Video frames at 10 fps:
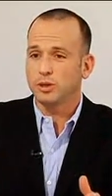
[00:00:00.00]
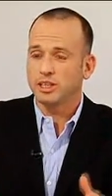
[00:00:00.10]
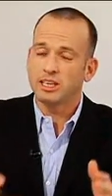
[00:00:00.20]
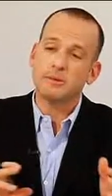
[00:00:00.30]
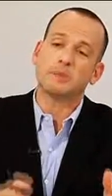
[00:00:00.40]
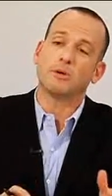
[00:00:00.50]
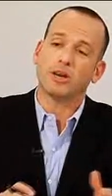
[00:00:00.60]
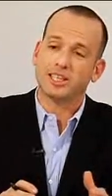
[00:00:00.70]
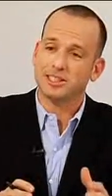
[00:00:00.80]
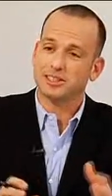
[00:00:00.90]
including Neiman
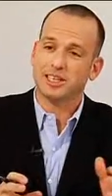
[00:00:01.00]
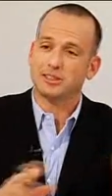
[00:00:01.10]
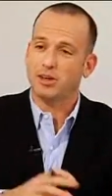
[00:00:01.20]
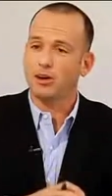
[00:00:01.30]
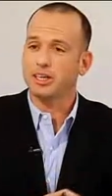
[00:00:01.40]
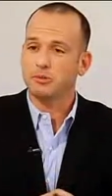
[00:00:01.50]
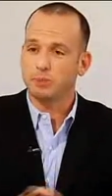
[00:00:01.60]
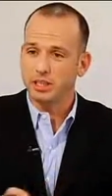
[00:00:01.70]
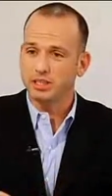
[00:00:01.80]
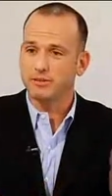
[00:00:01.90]
Marcus and
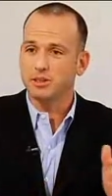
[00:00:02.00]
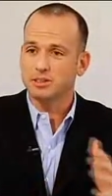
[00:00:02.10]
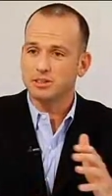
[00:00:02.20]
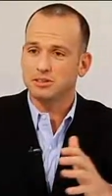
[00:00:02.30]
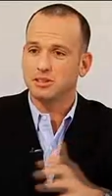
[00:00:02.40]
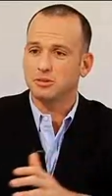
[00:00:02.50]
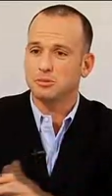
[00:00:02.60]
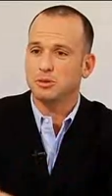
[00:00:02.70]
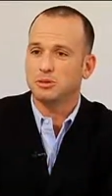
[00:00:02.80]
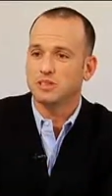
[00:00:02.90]
Target. Pretty diverse
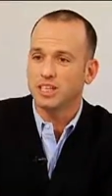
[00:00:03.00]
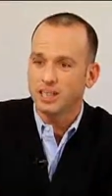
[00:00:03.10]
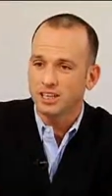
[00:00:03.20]
distribution